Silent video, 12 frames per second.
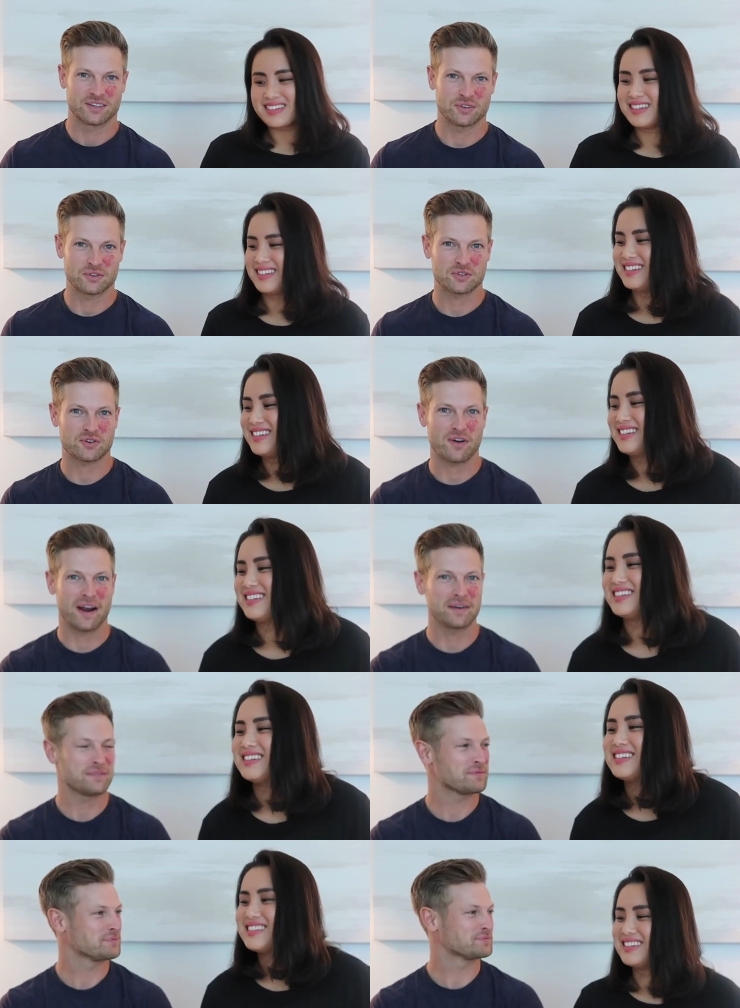Speaker 1: Another
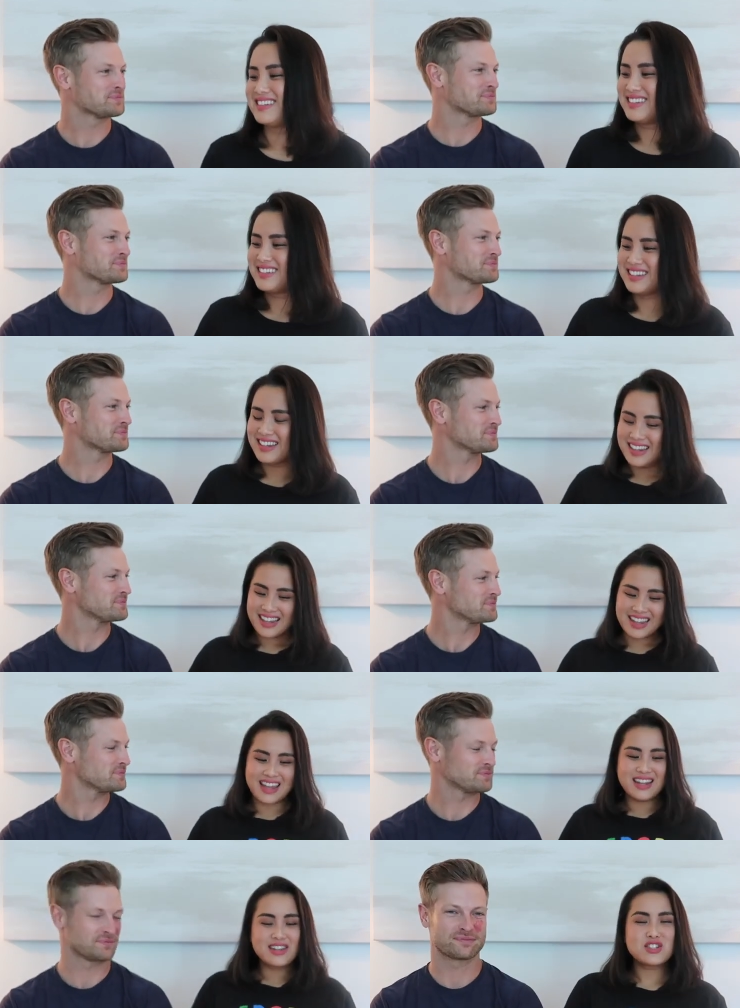scram.
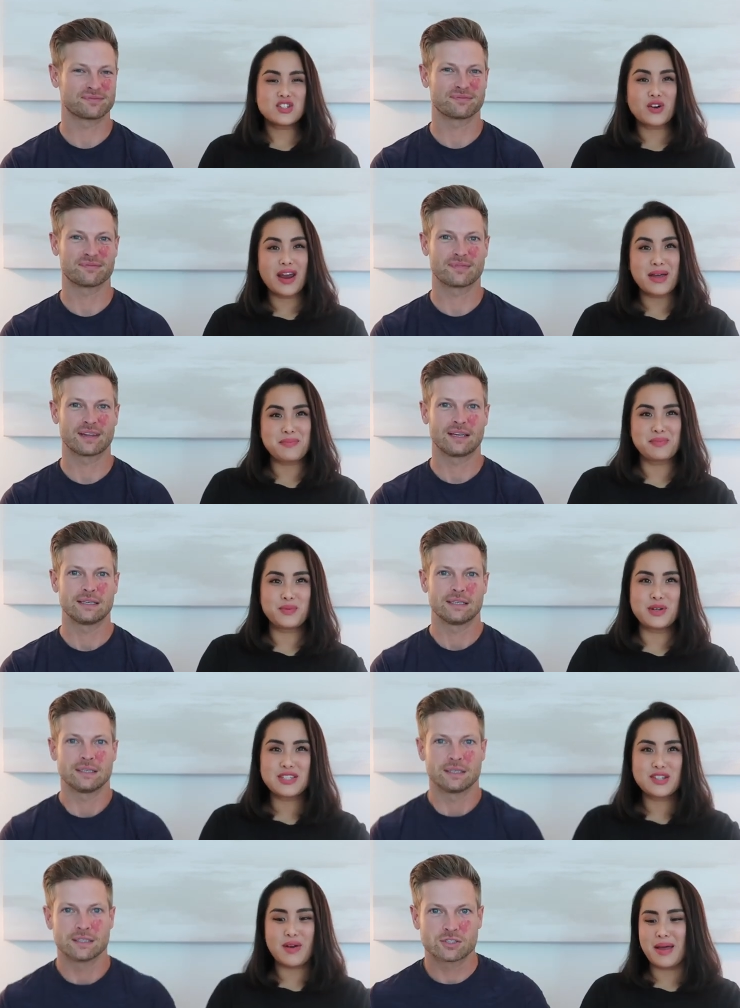Scram.
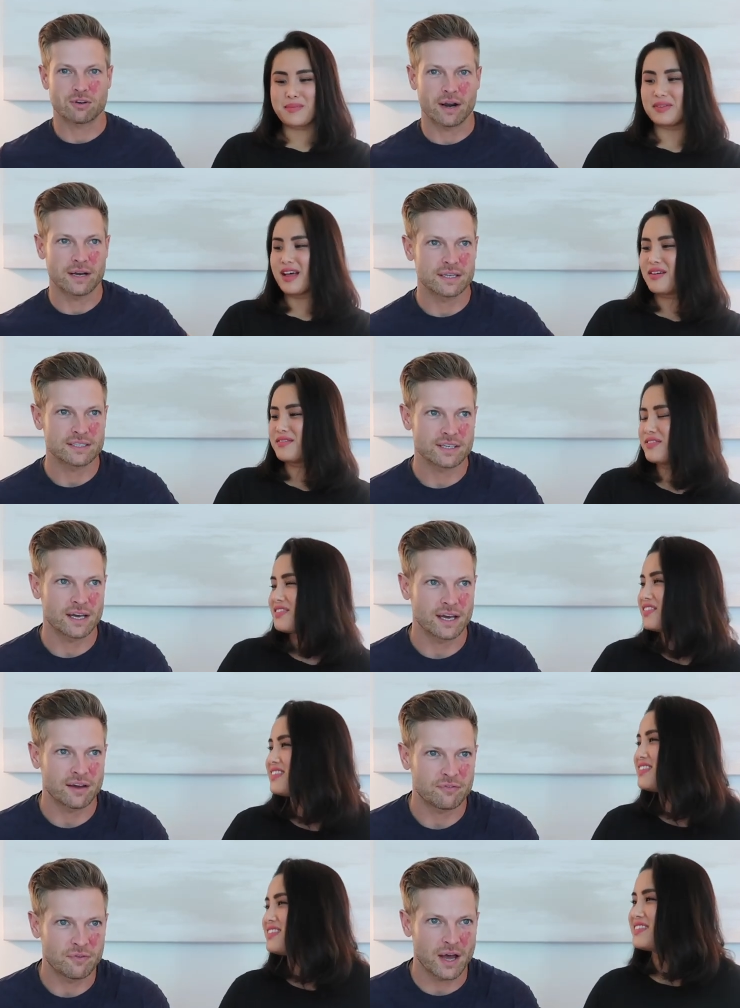What's scram? Scram like? is uh,
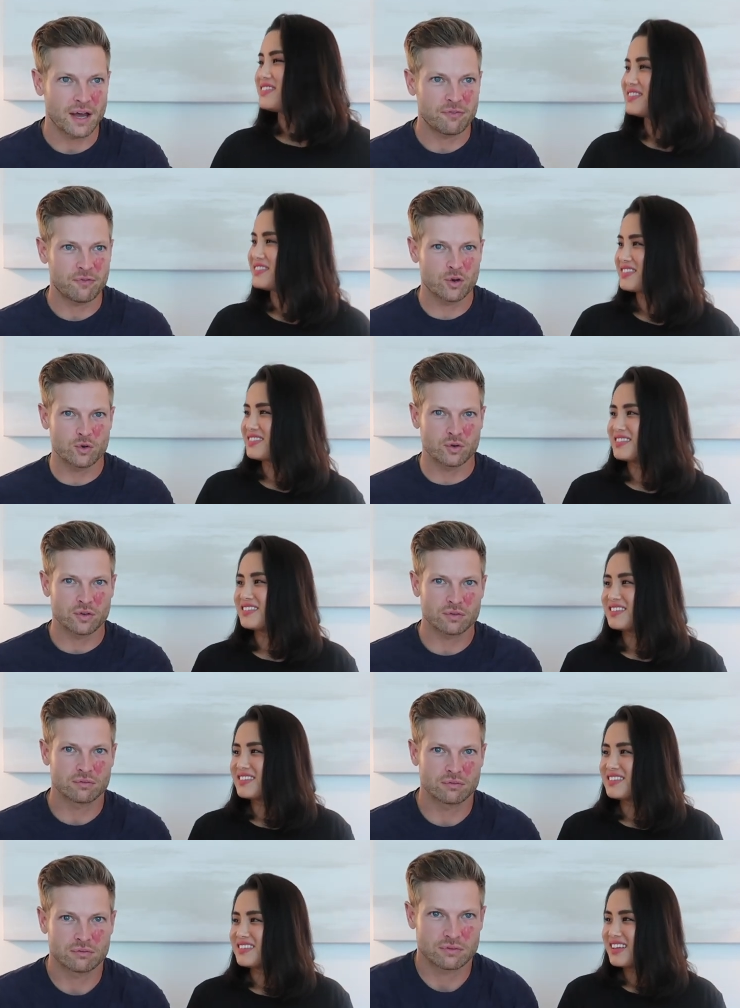
Speaker 2: uh, food.
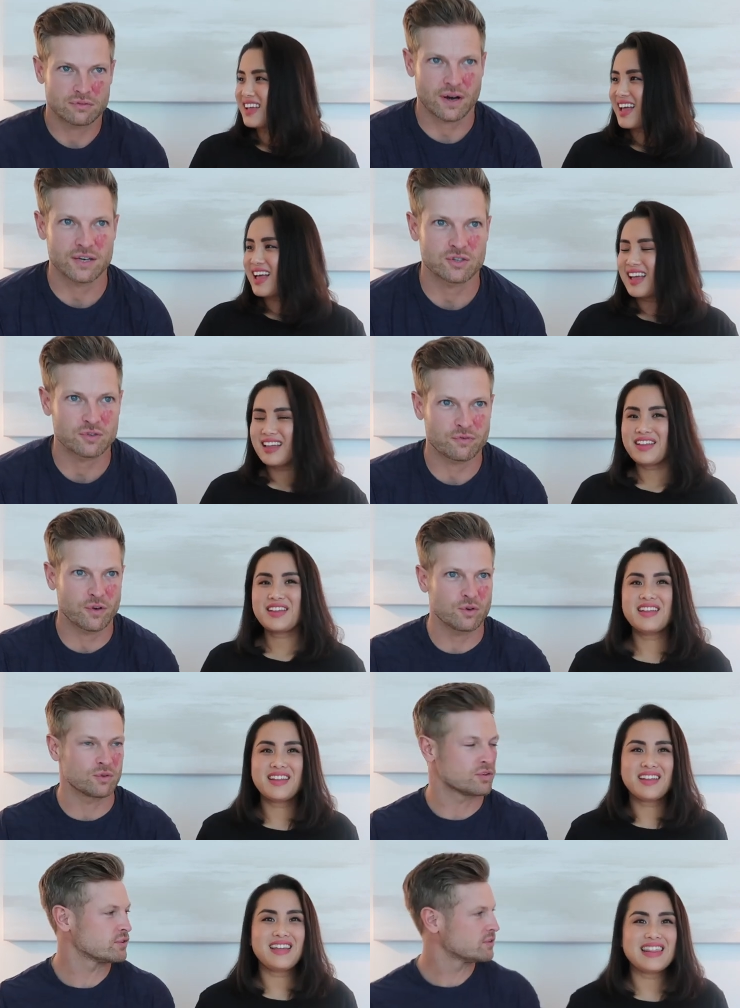Scram's just
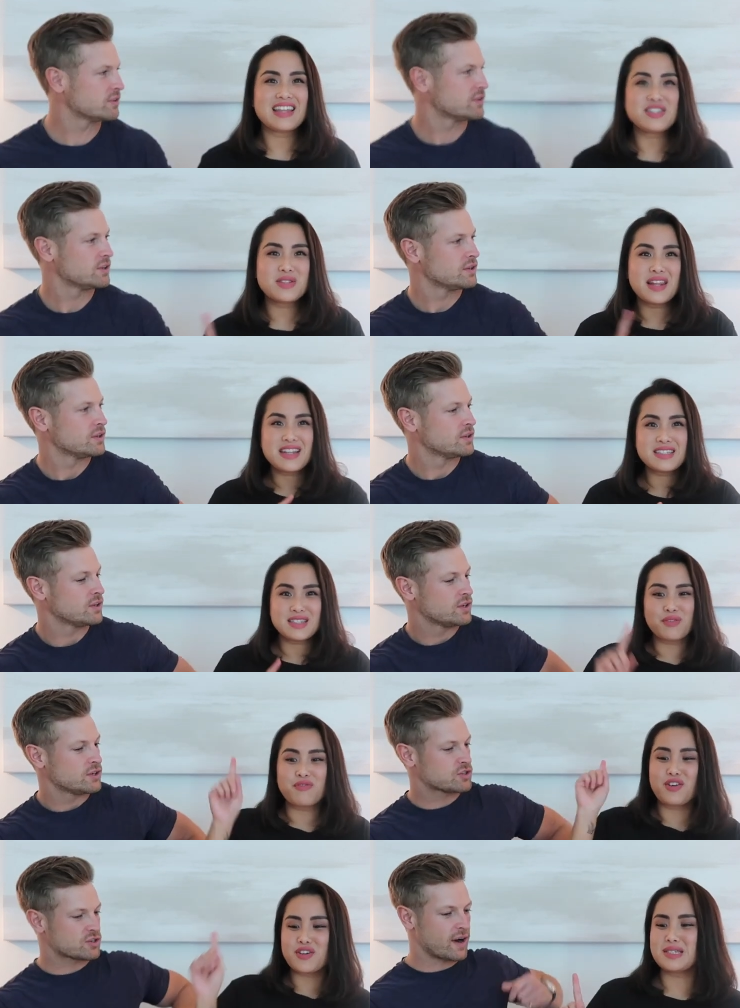food.
Speaker 1: That's that's
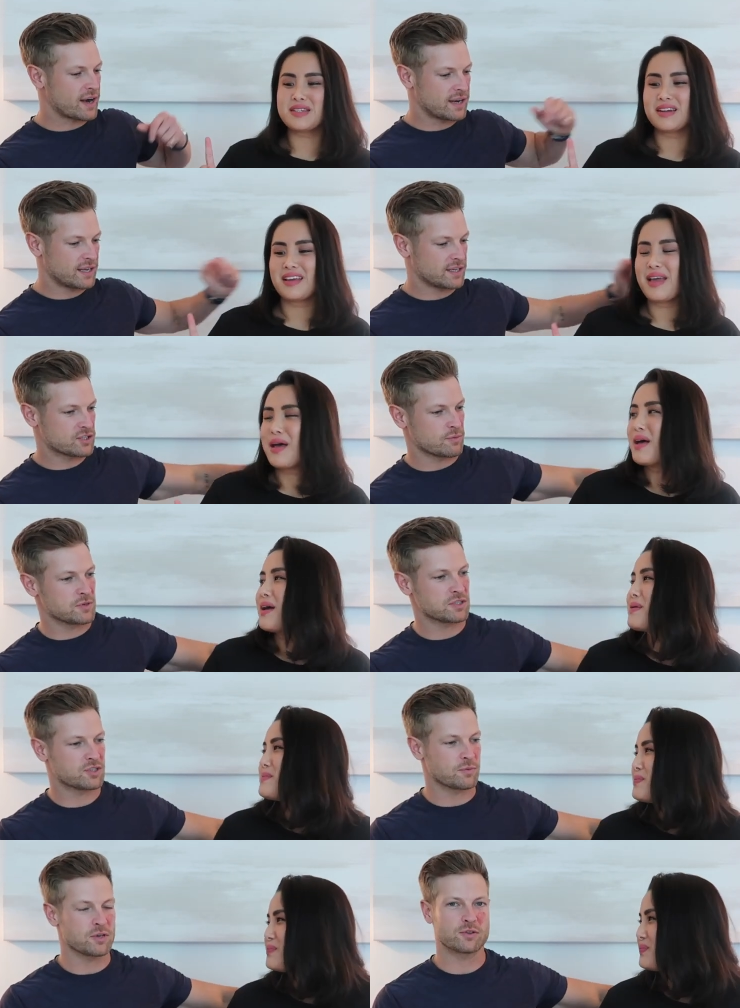the first.
Speaker 2: Scran is
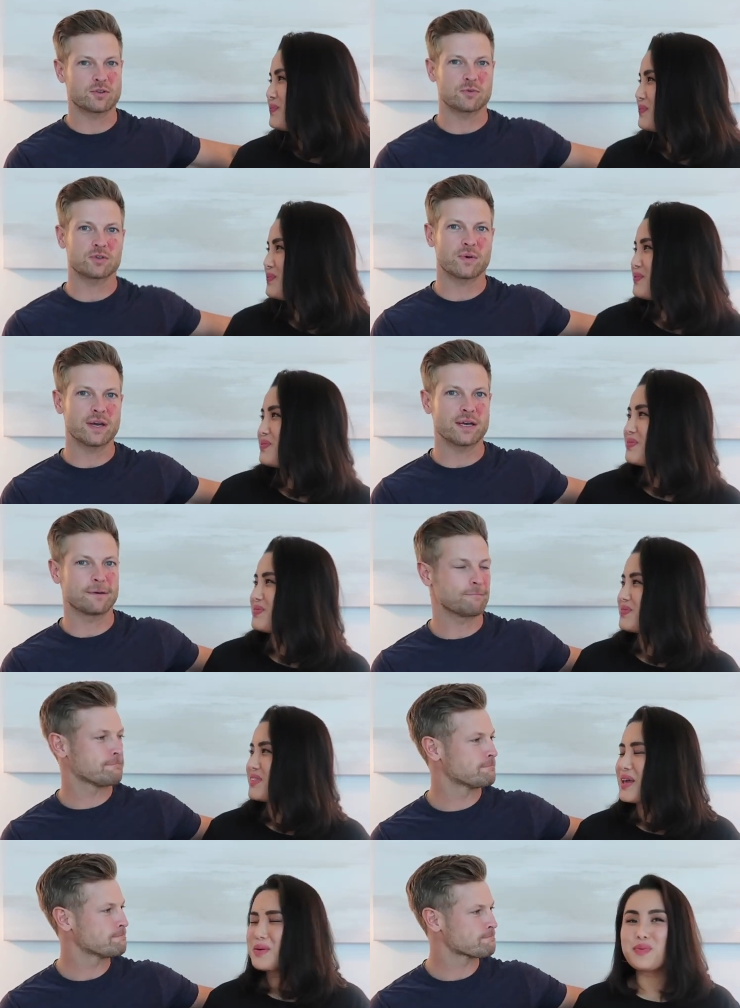something something something to
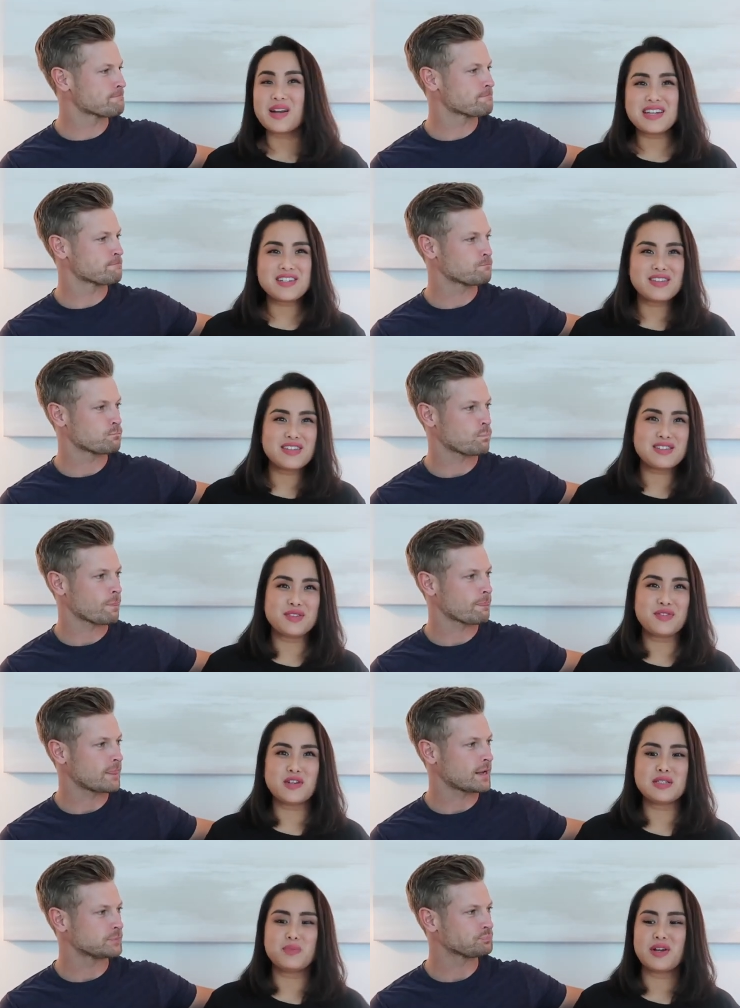eat.
Speaker 1: British. That's the first